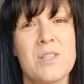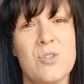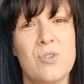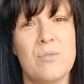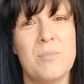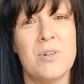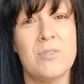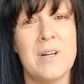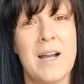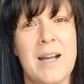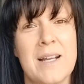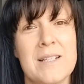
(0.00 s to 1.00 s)
to normal
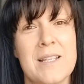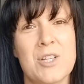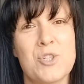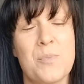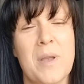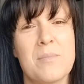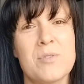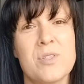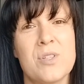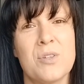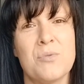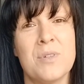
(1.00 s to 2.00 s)
and I should be able to
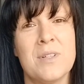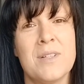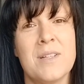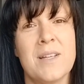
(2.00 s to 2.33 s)
do